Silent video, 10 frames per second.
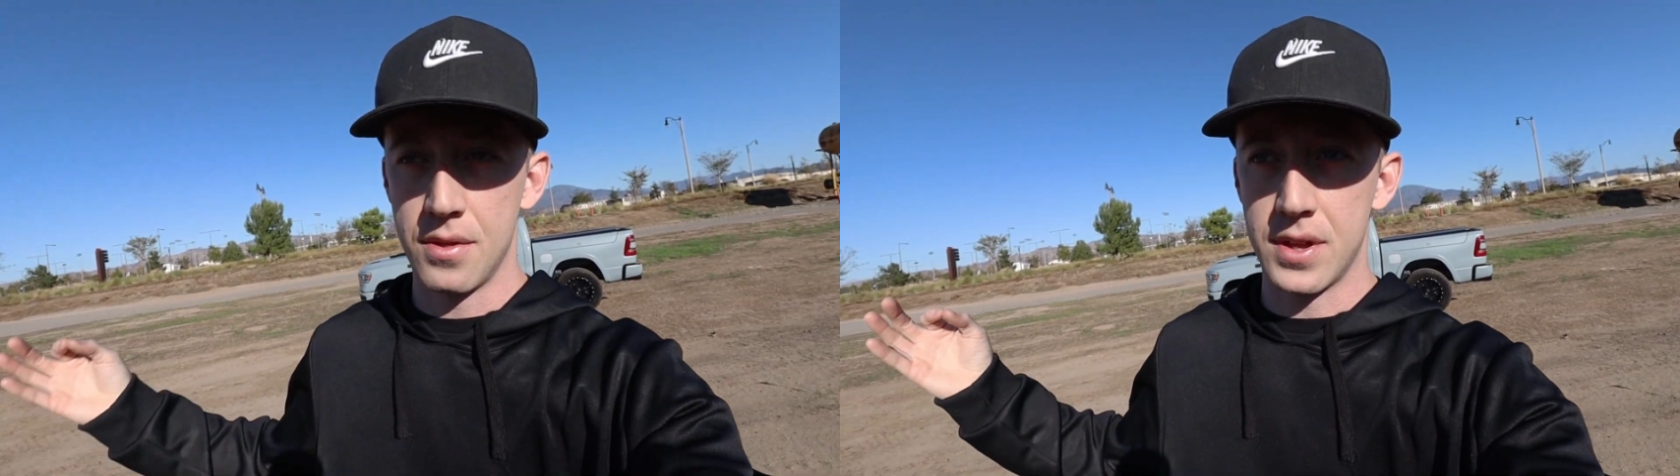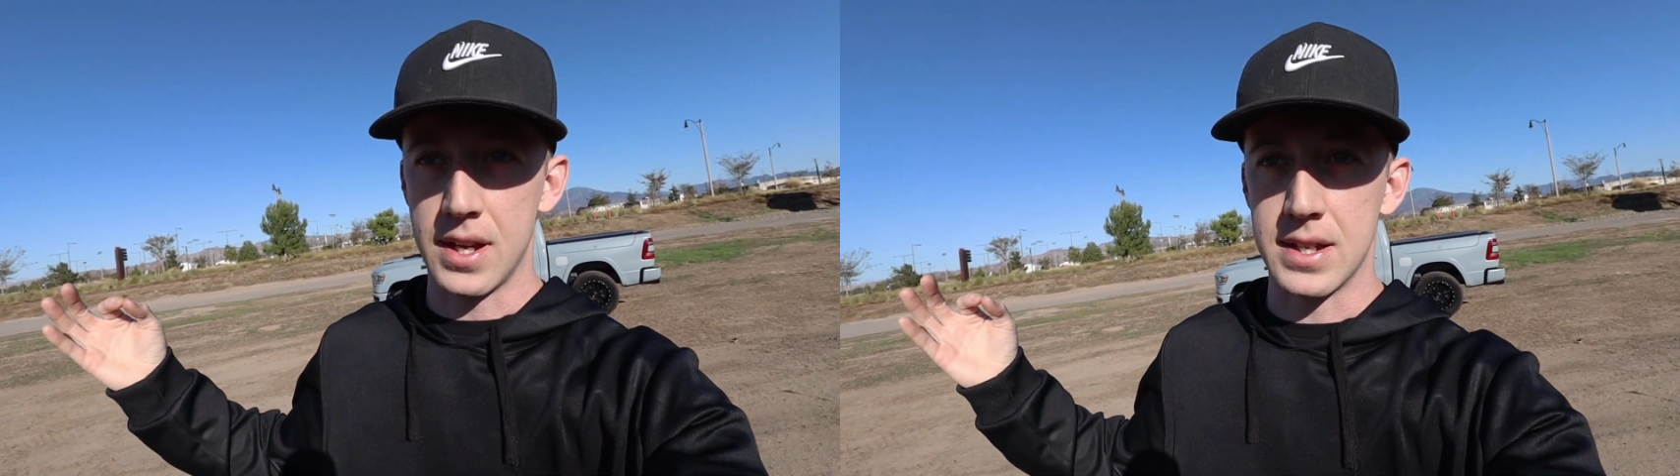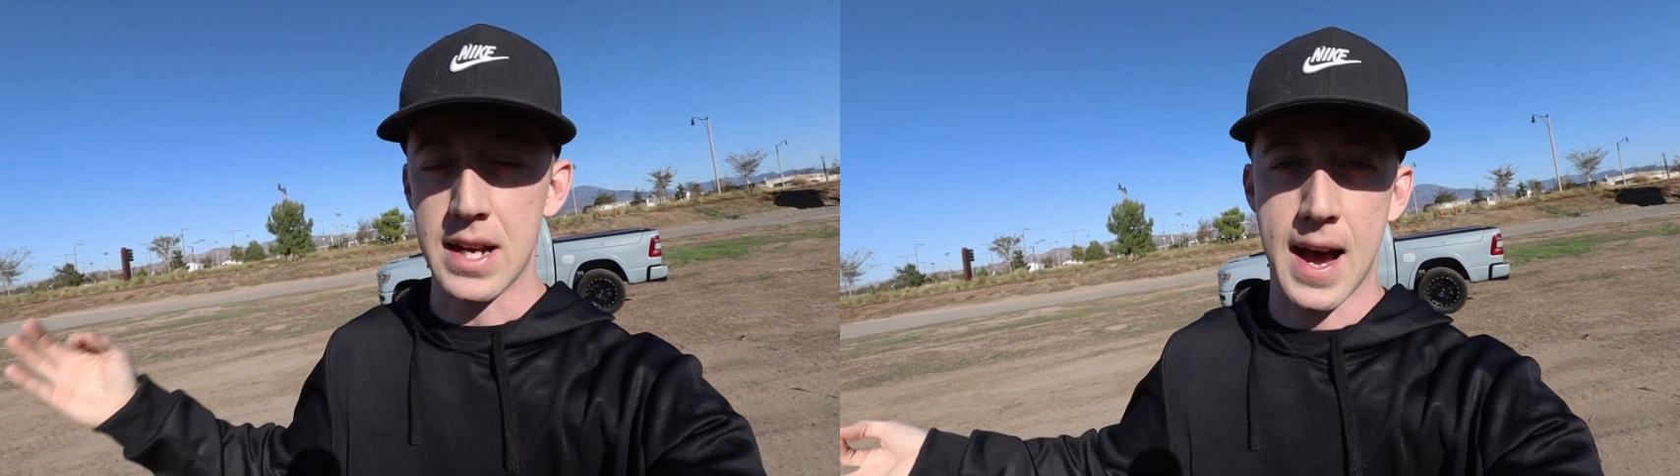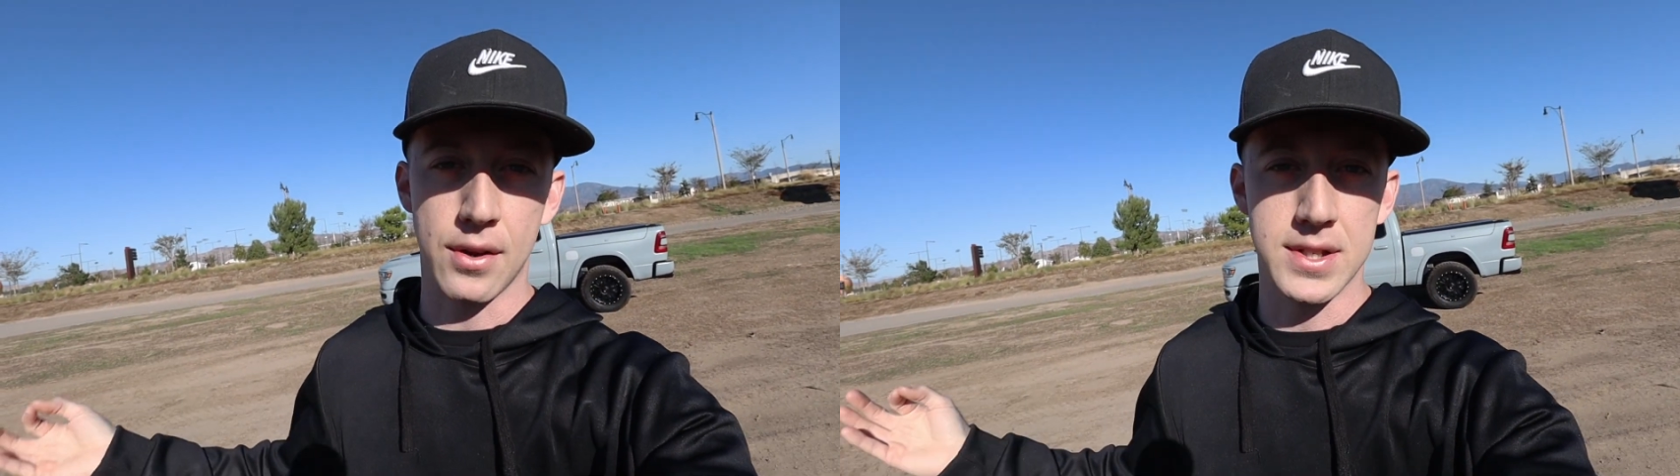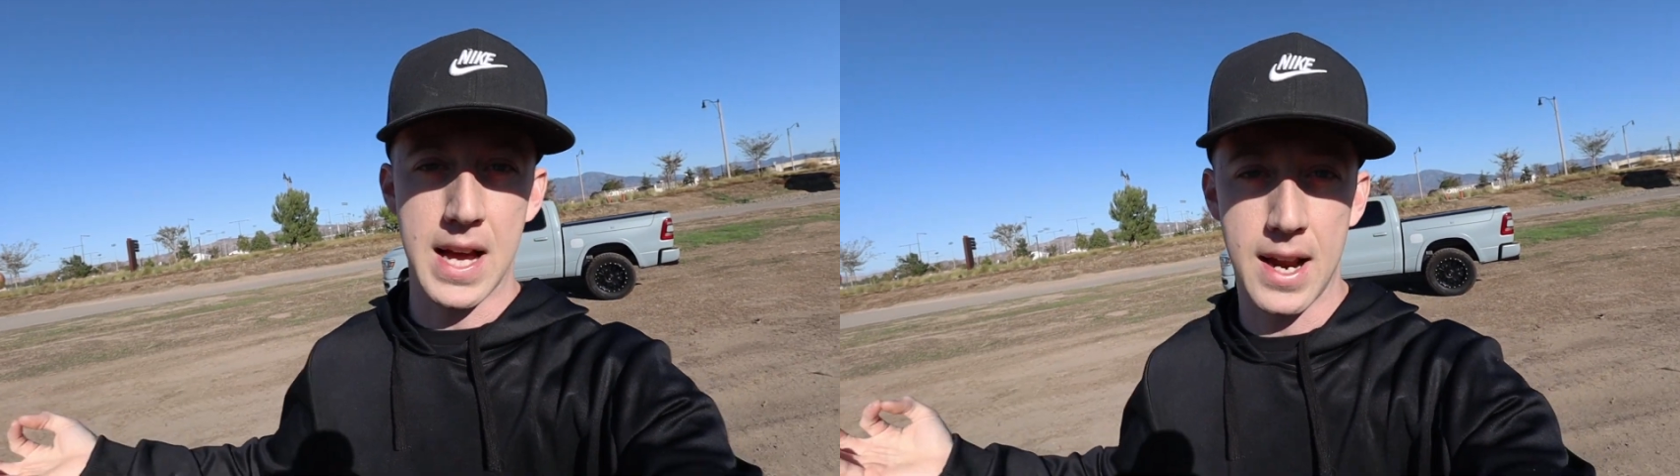the
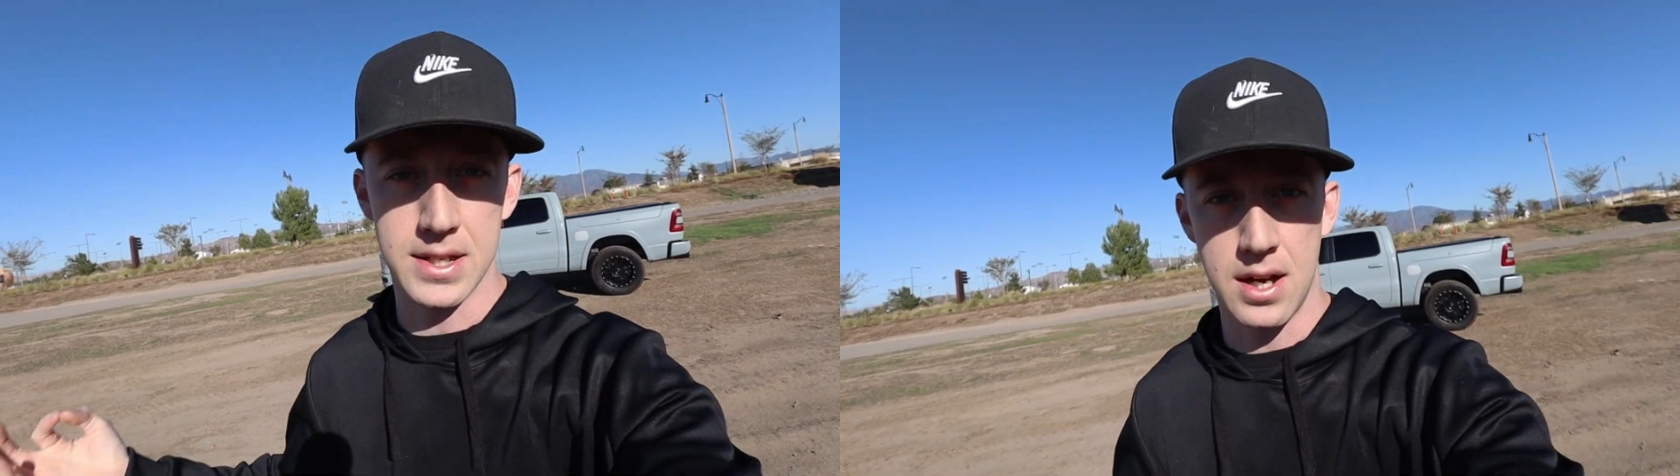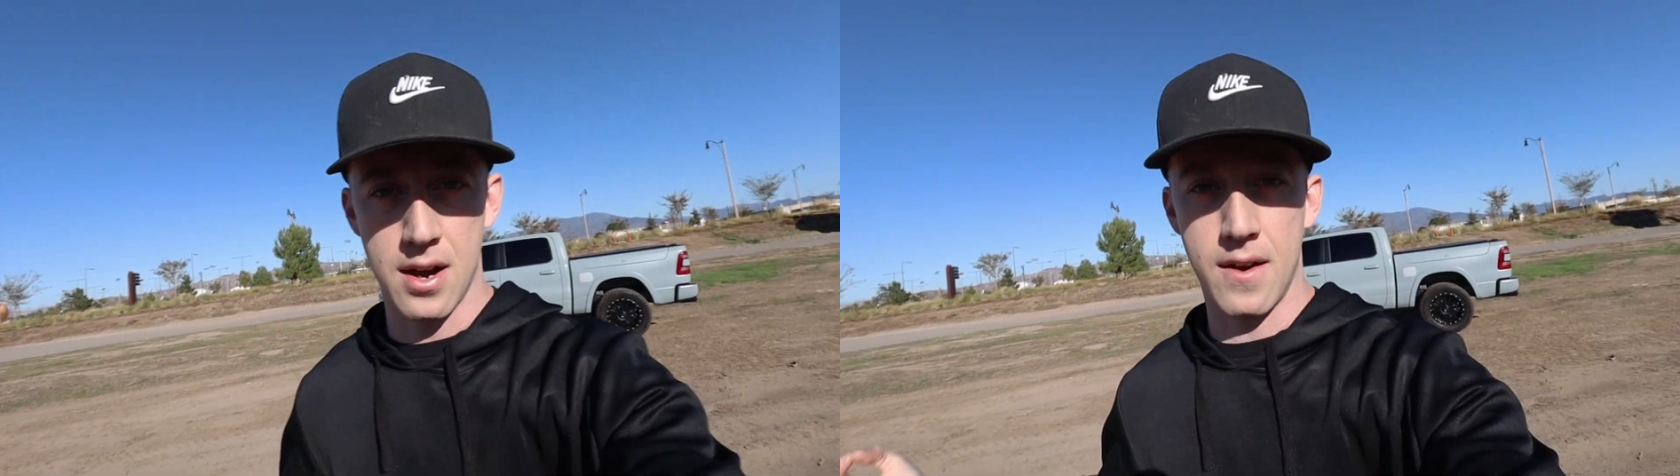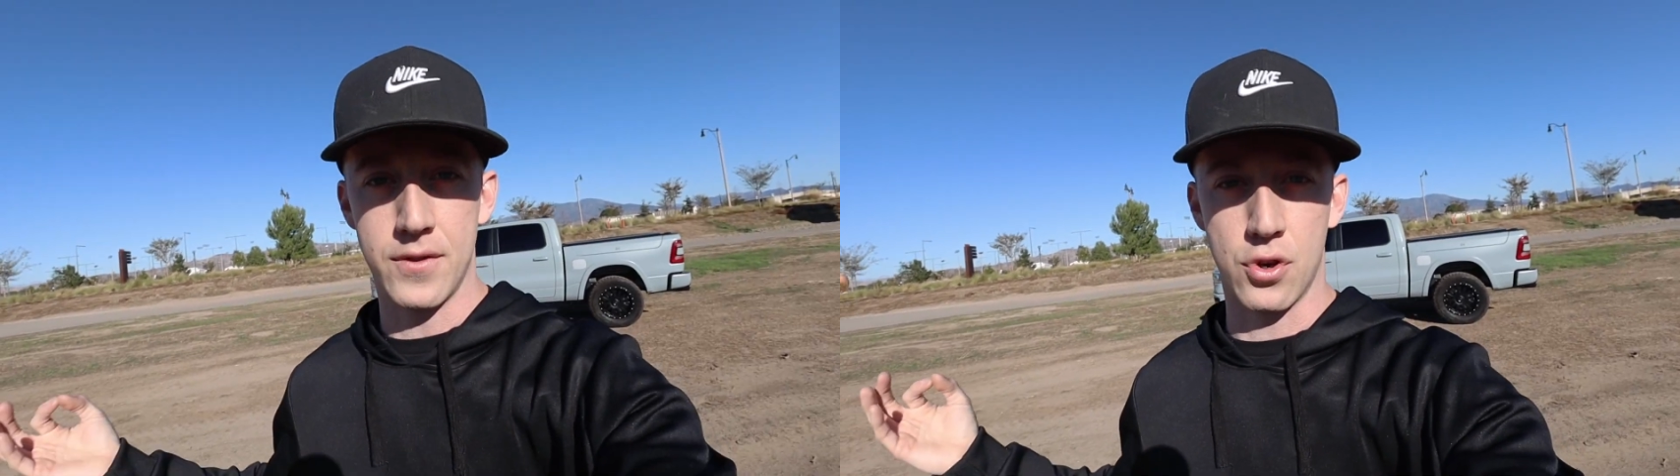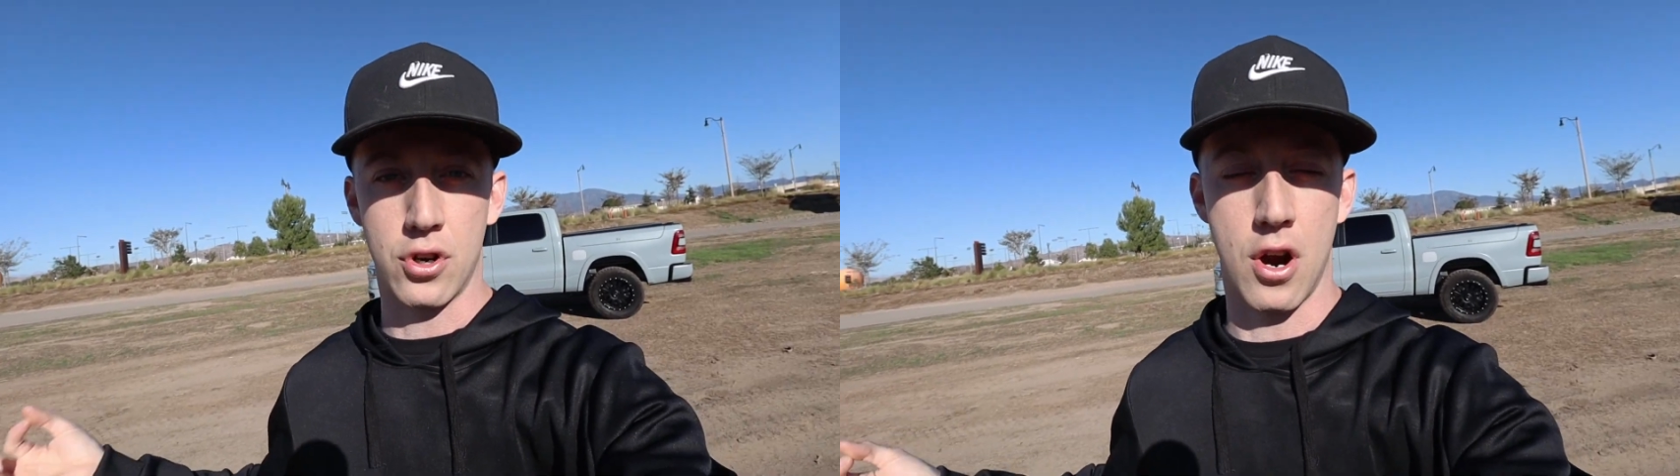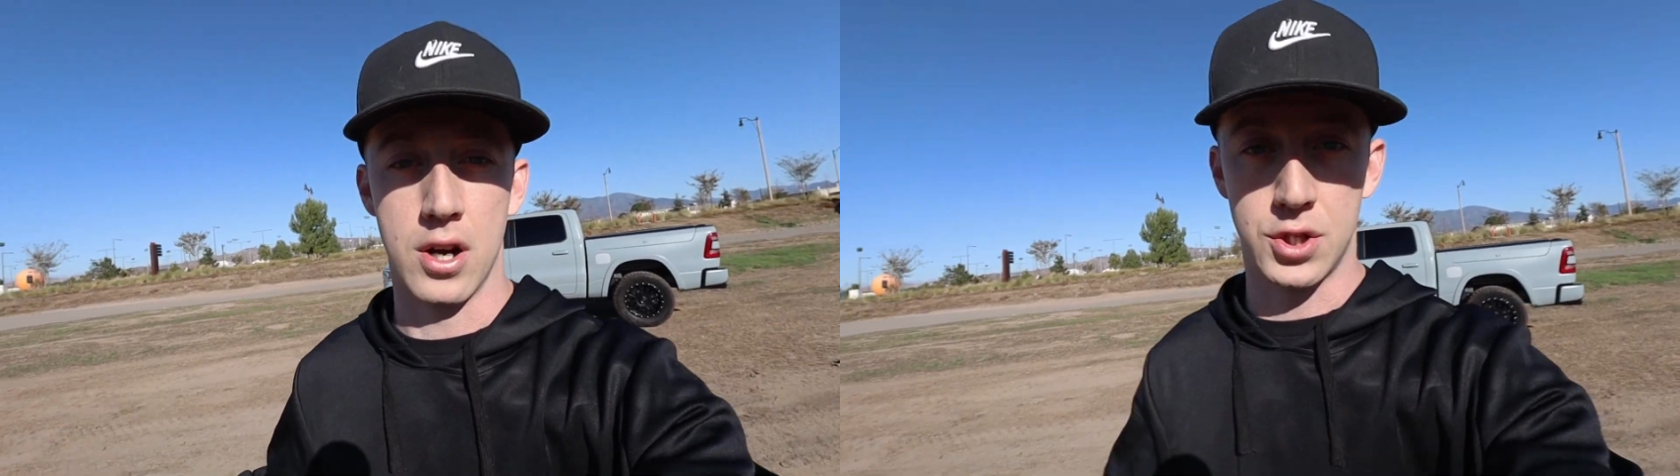title status of your car.